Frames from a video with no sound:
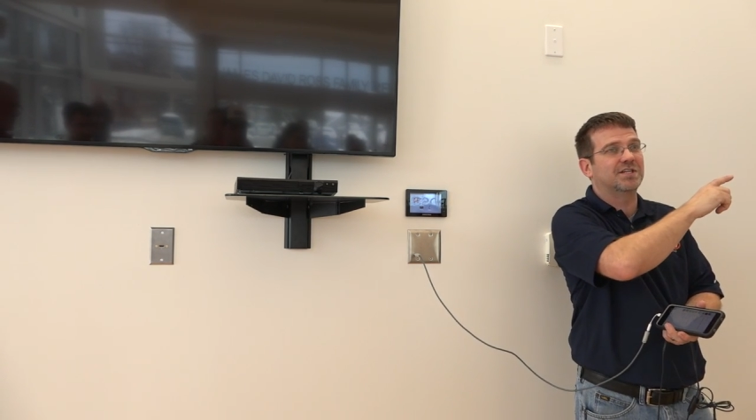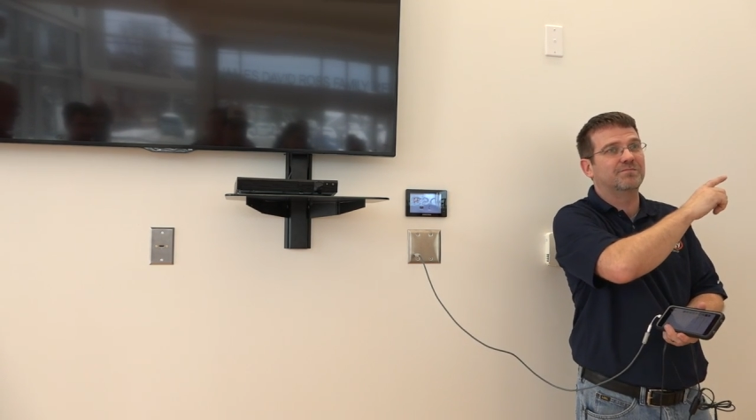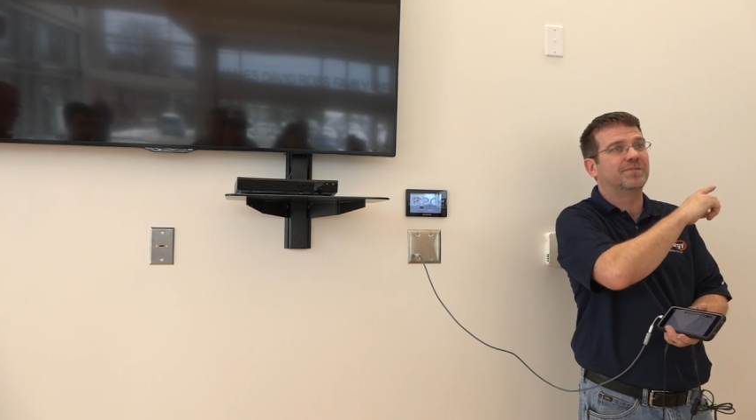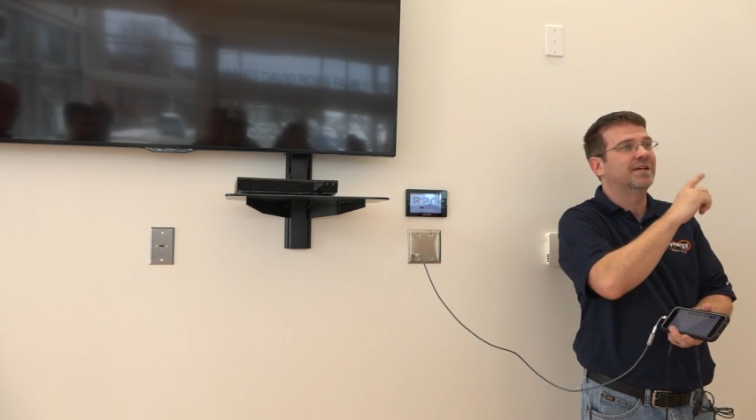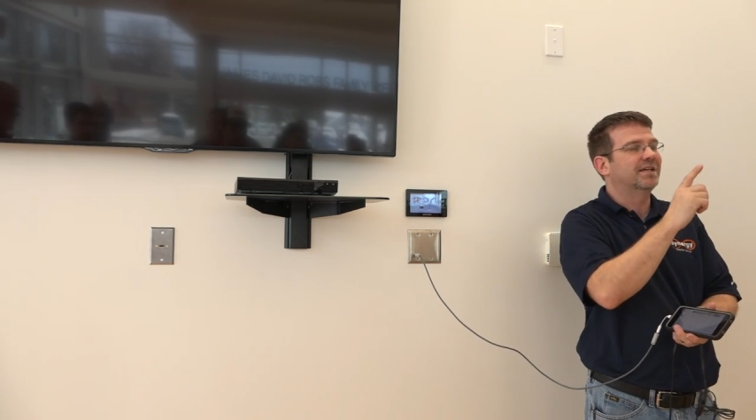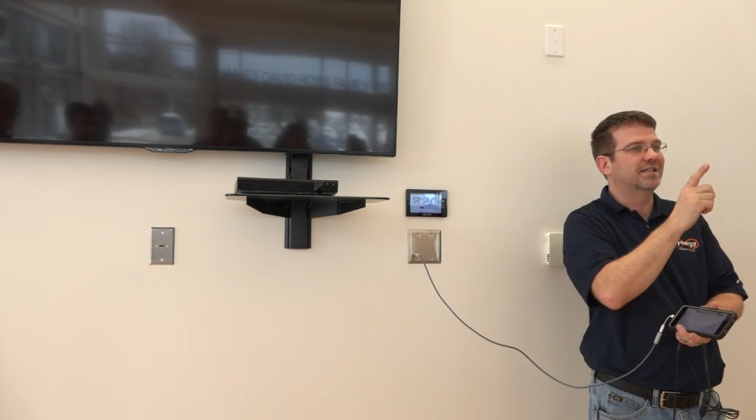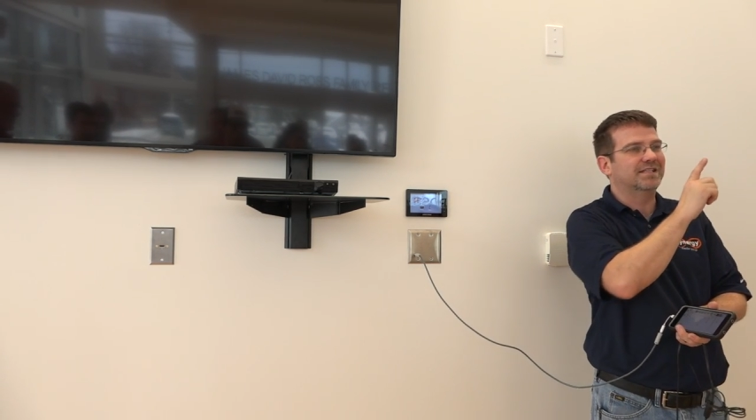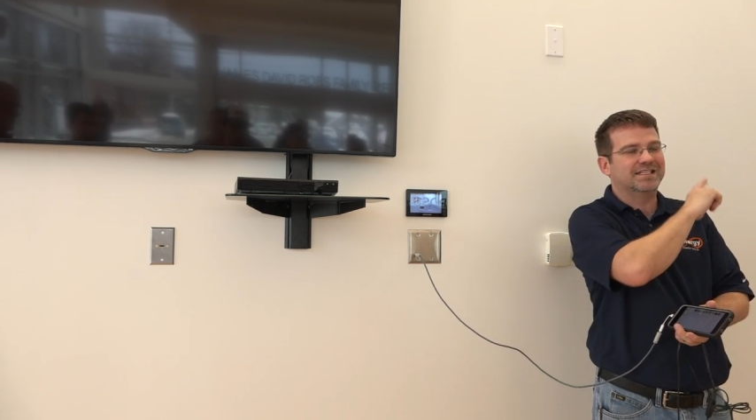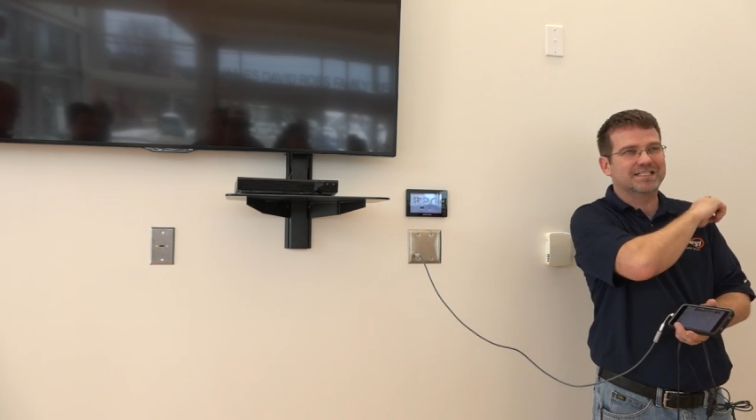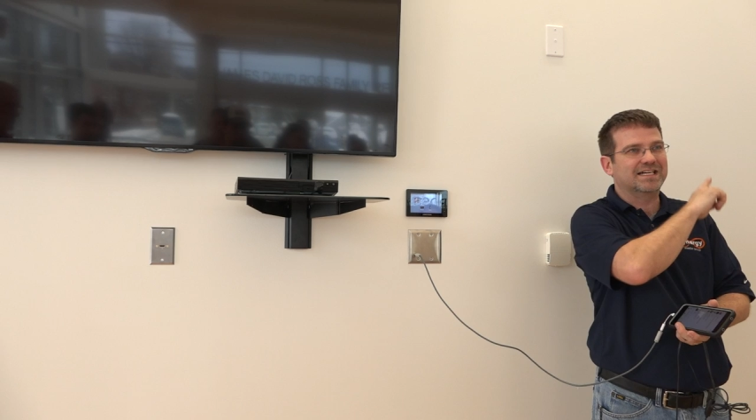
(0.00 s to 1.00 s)
gym.
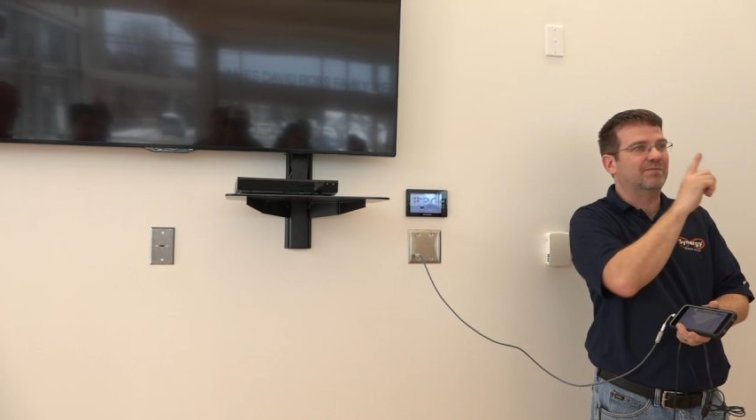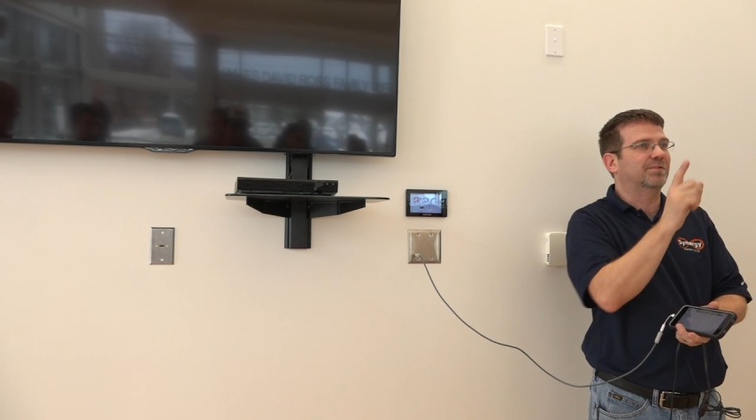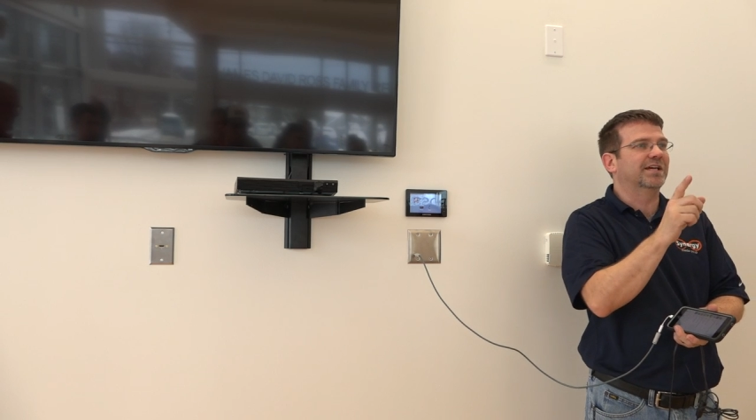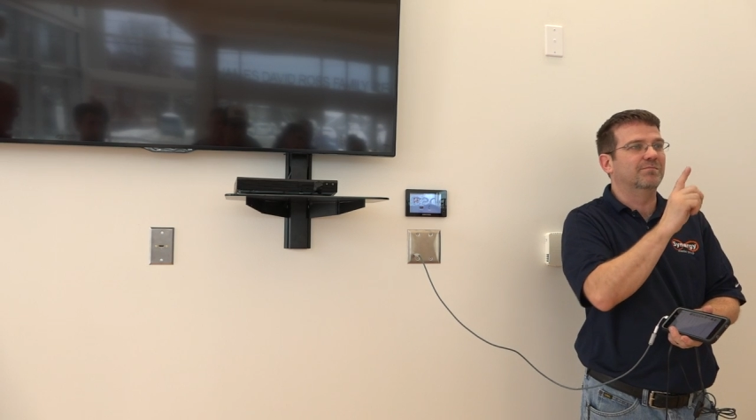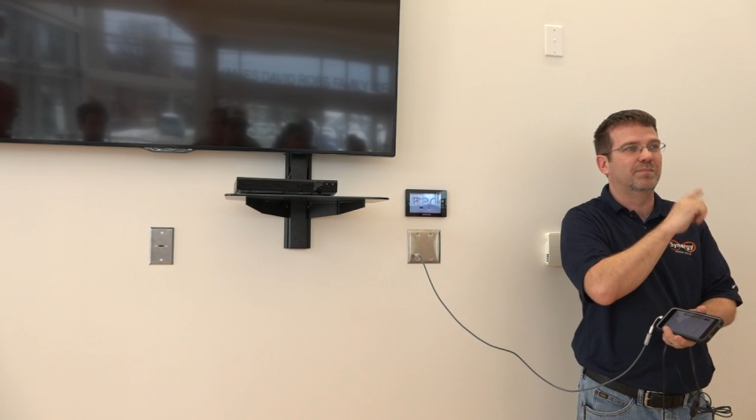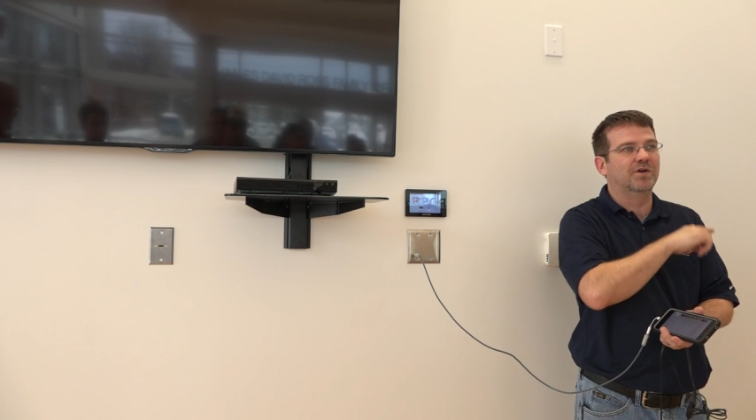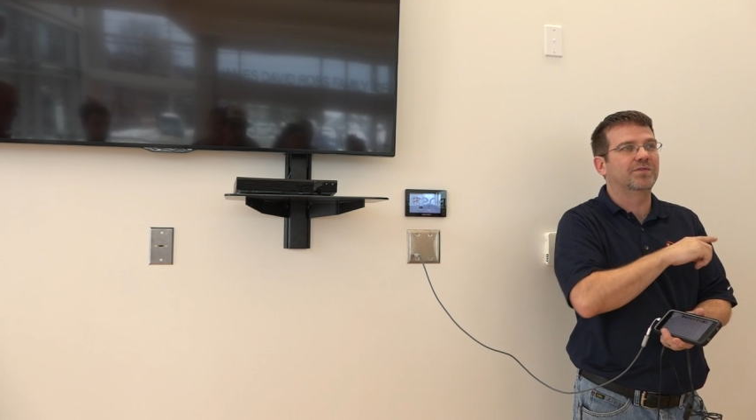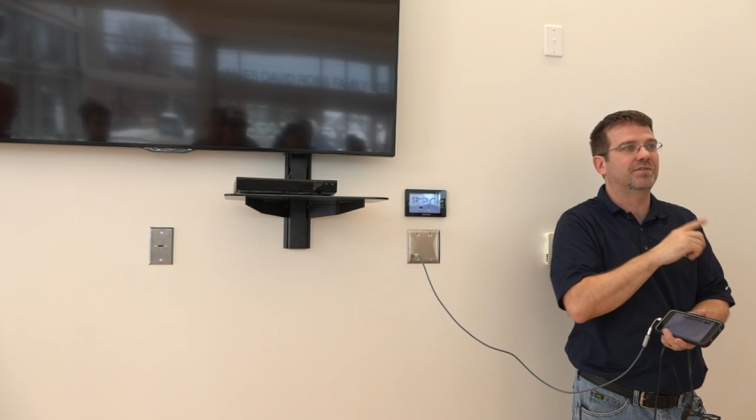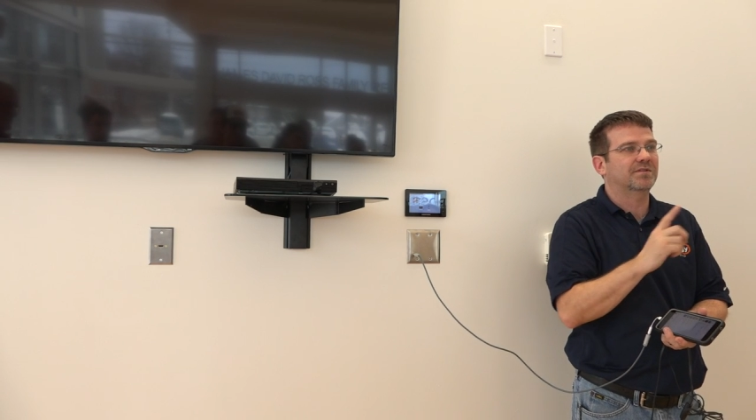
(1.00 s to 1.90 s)
It does not play in both